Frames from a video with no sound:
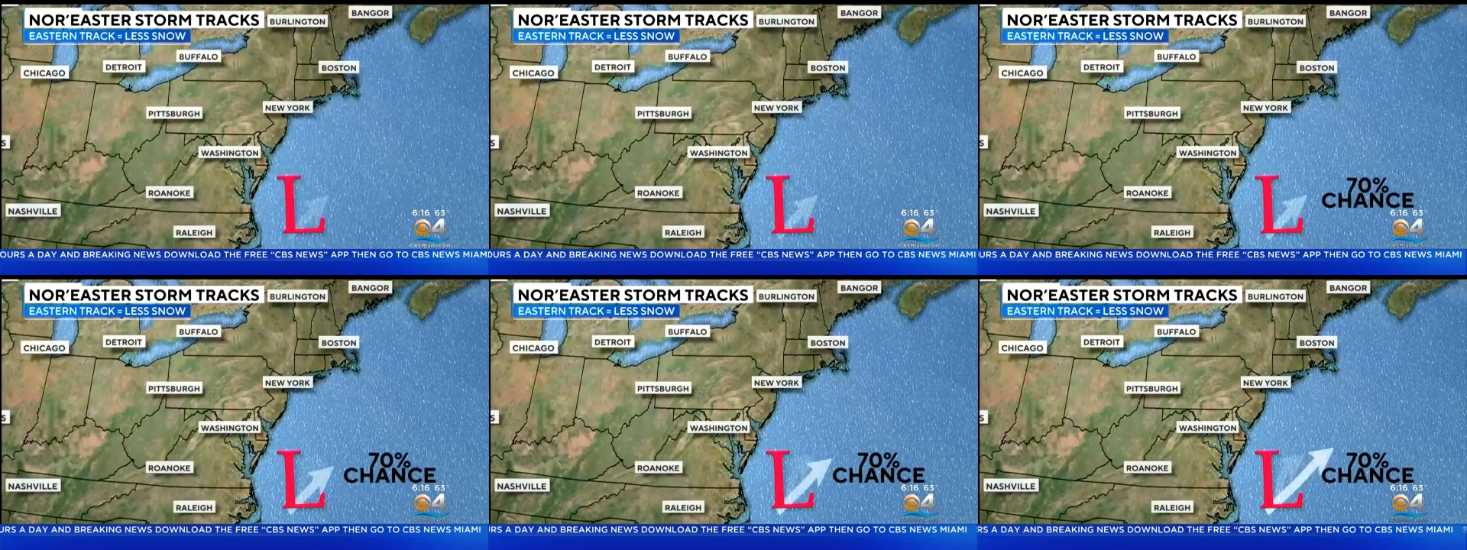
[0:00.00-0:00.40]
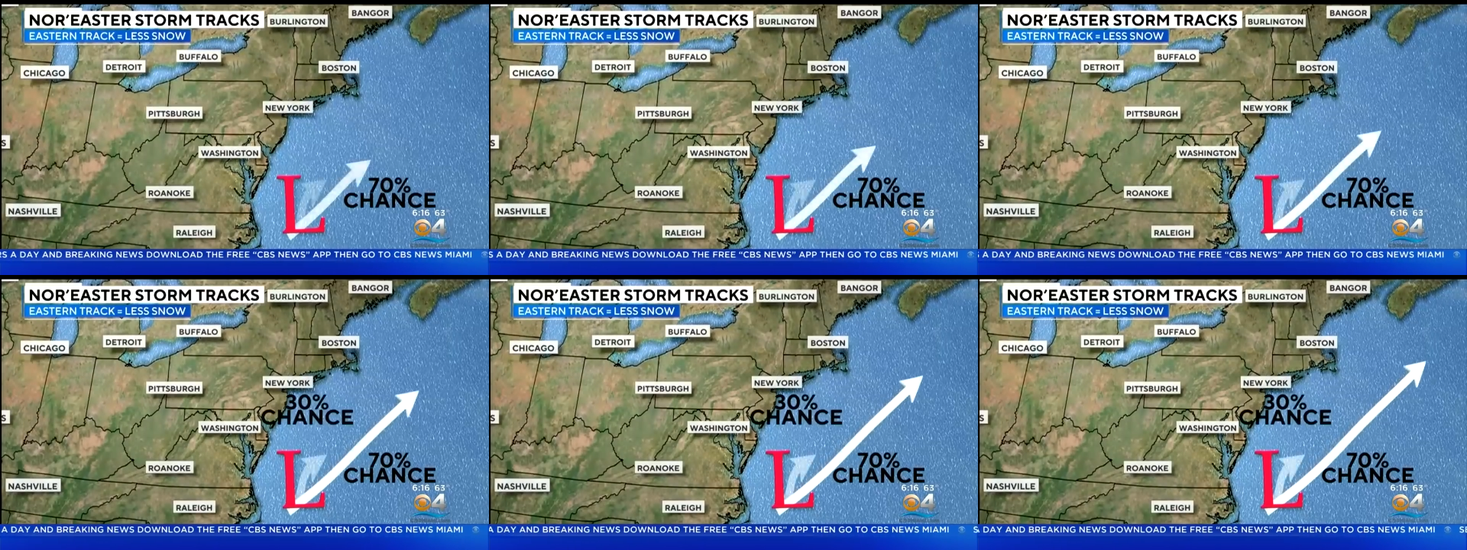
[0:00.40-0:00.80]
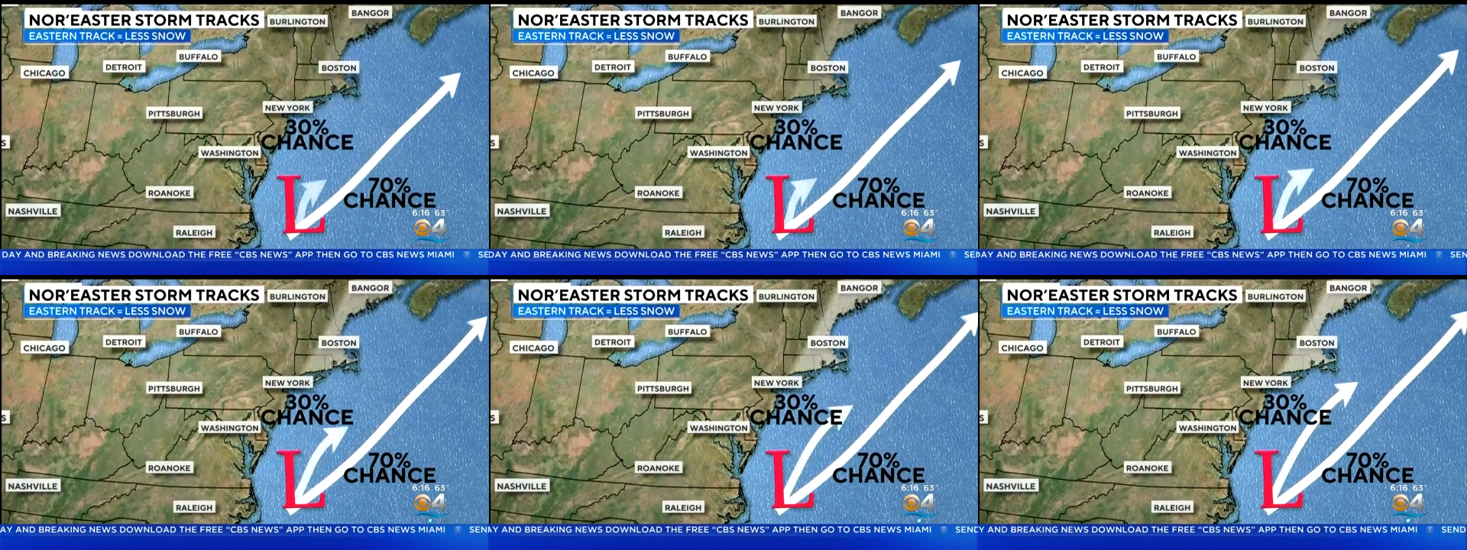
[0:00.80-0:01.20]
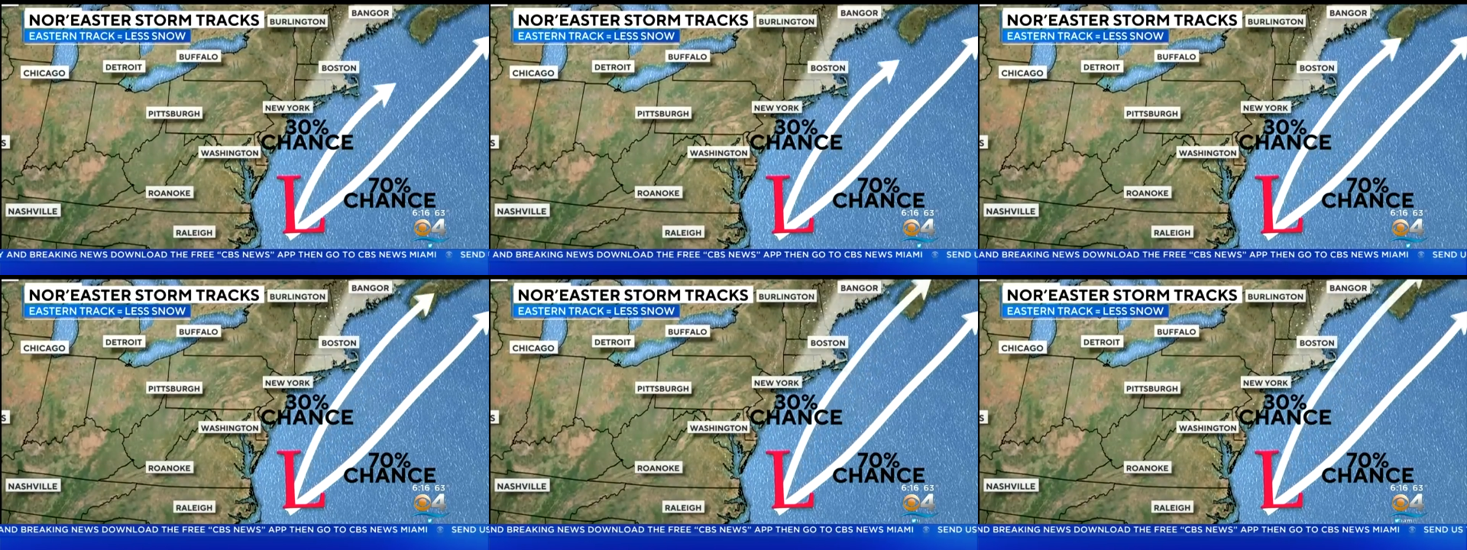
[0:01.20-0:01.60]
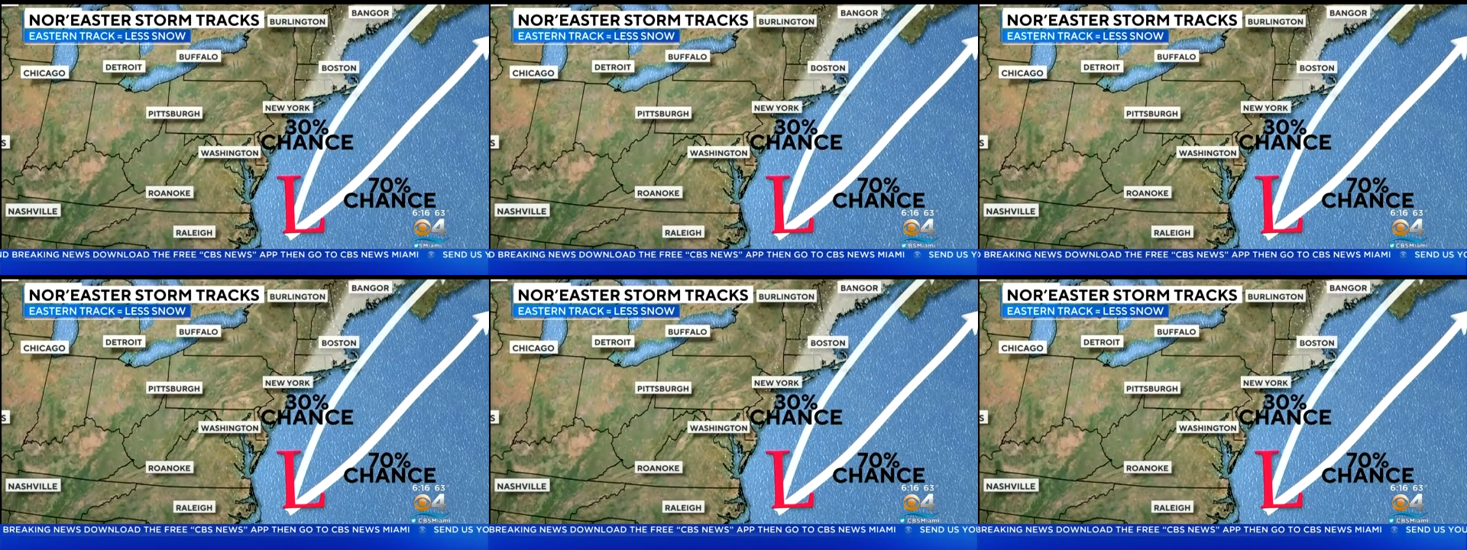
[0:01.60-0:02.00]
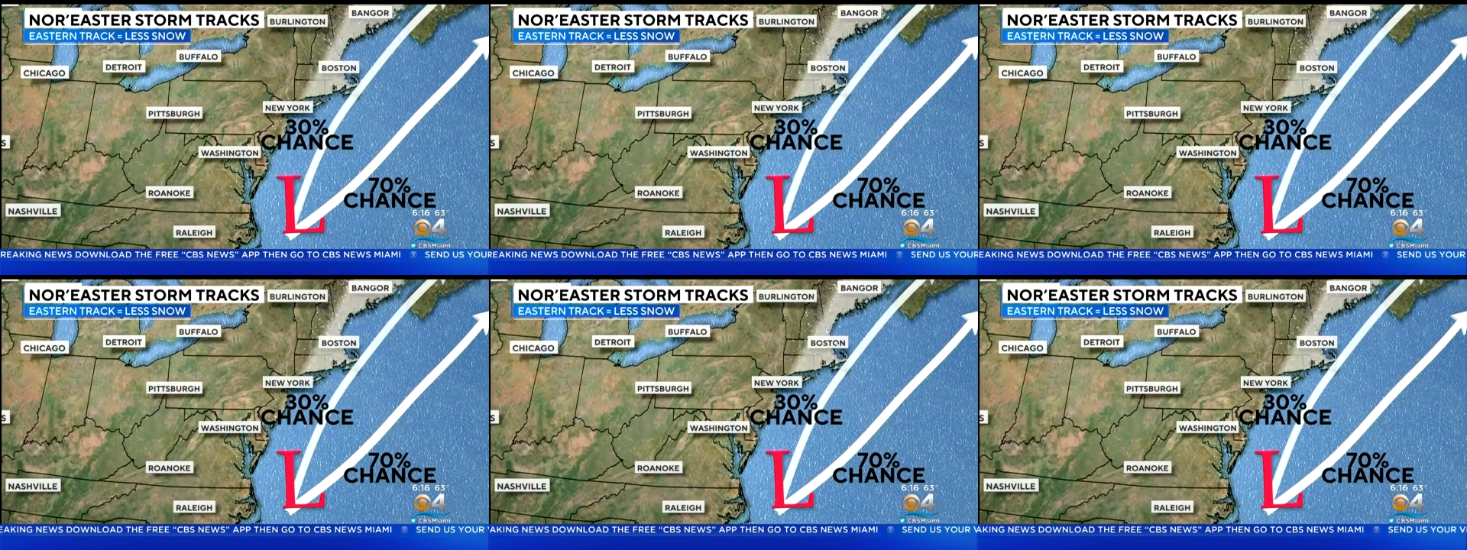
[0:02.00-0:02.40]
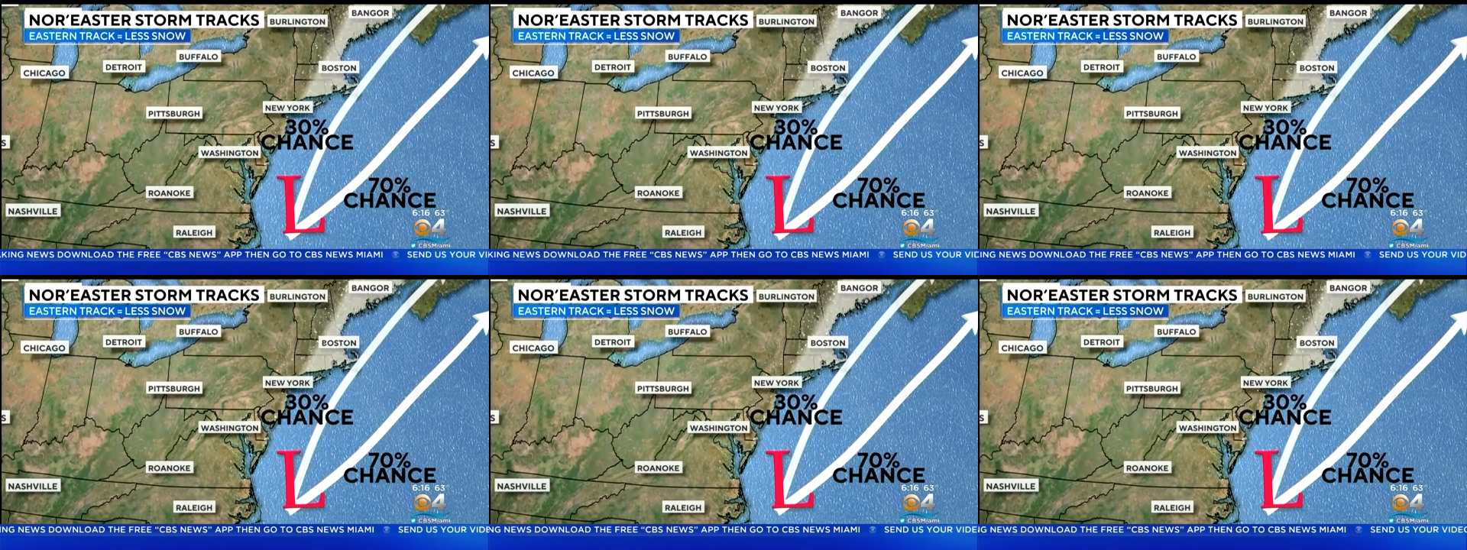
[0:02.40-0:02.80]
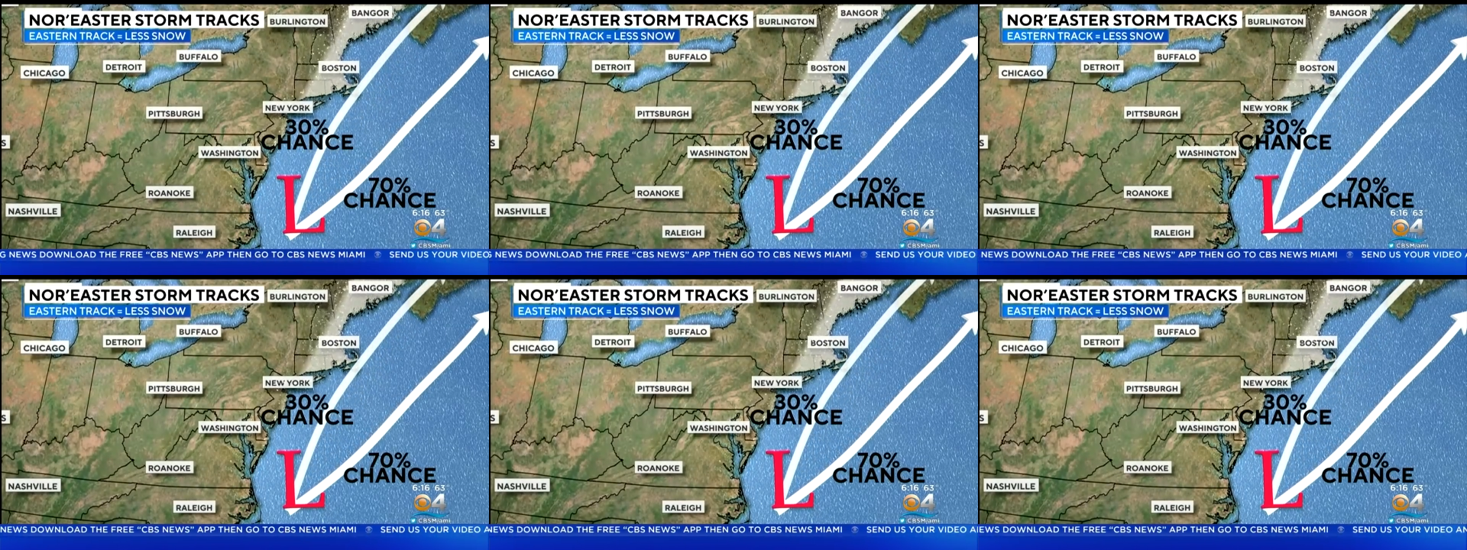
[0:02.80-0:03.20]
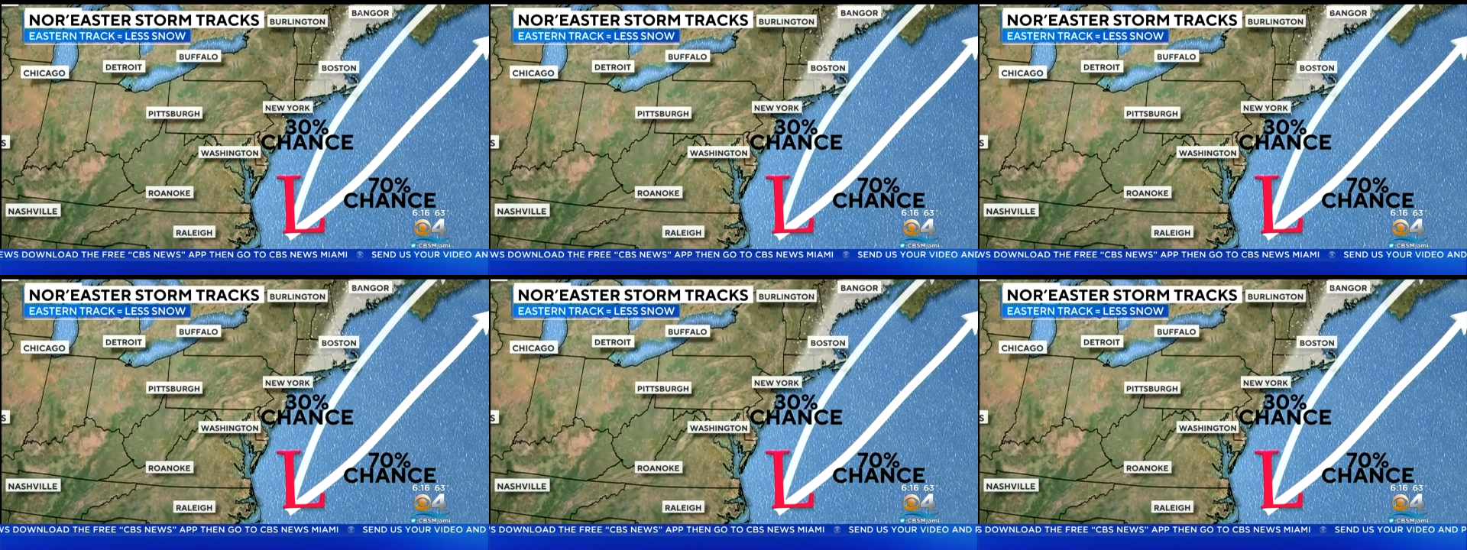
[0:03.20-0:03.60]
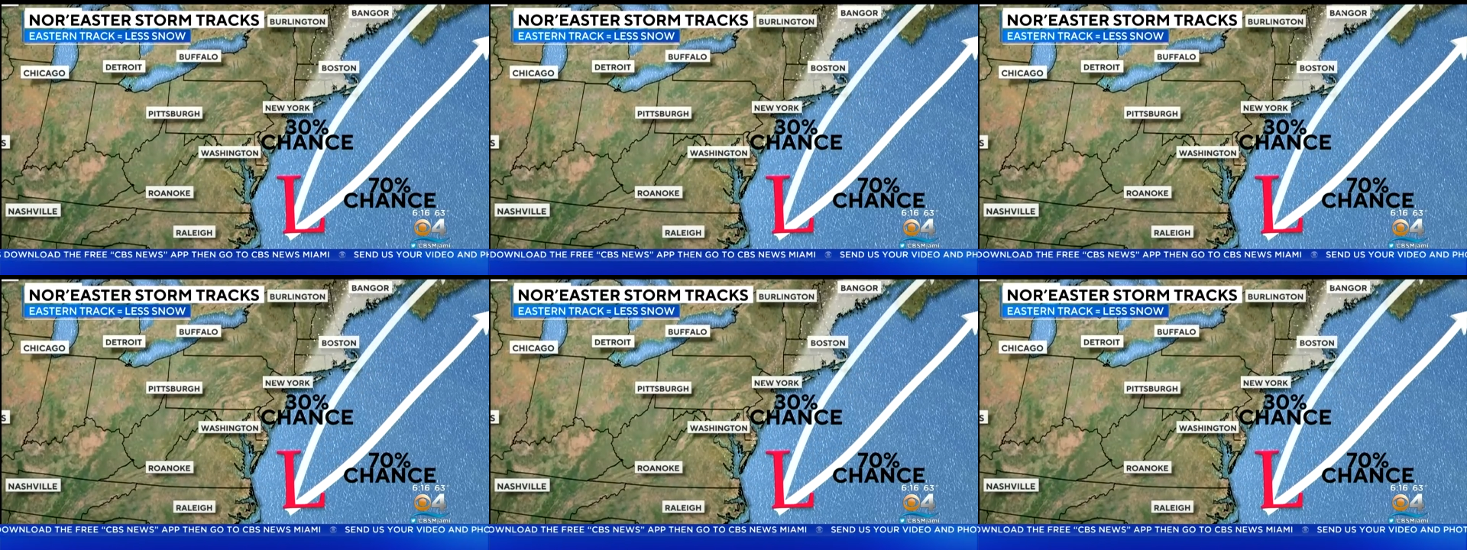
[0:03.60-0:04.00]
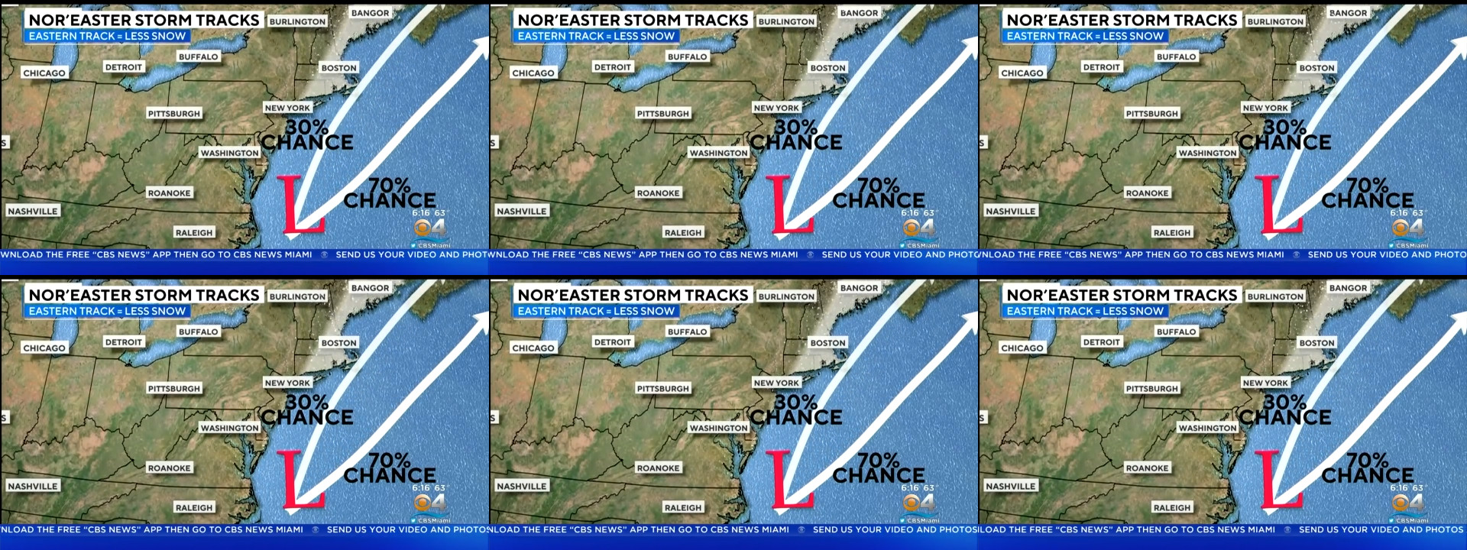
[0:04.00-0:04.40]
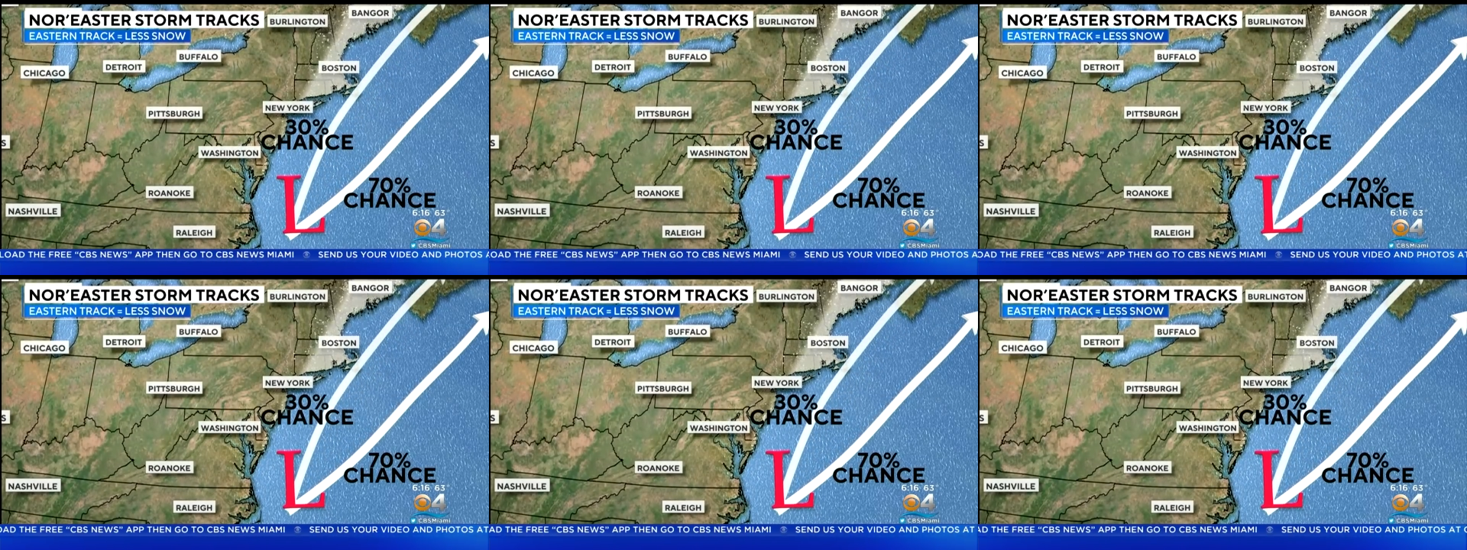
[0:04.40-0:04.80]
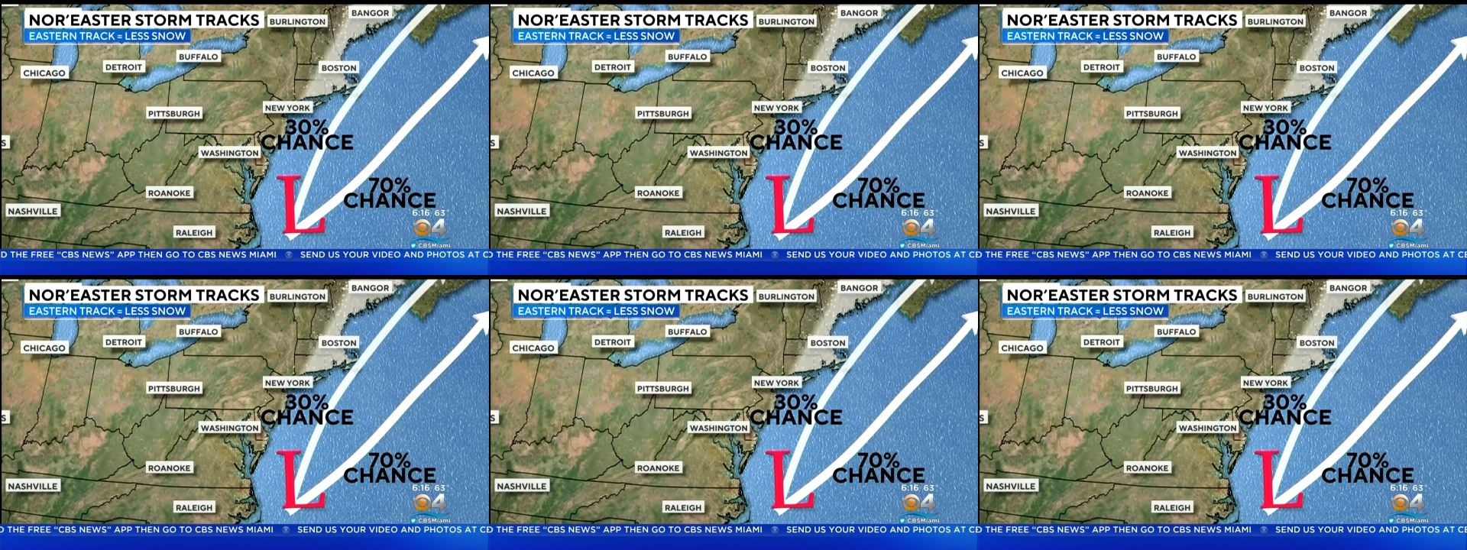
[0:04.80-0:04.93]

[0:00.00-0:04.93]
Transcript: (no speaker visible)